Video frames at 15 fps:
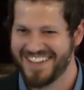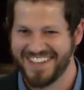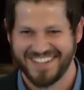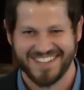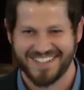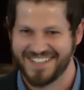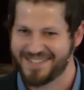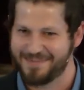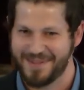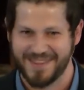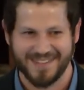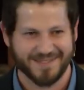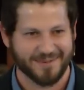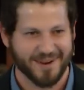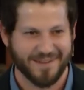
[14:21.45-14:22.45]
Because it's been
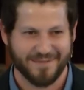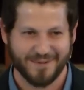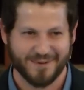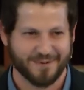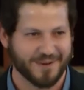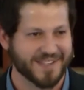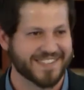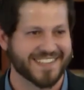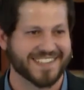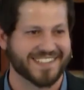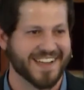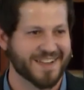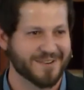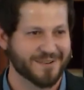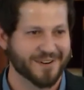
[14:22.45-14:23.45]
this way for
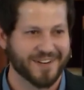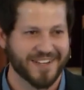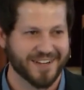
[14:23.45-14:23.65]
2,600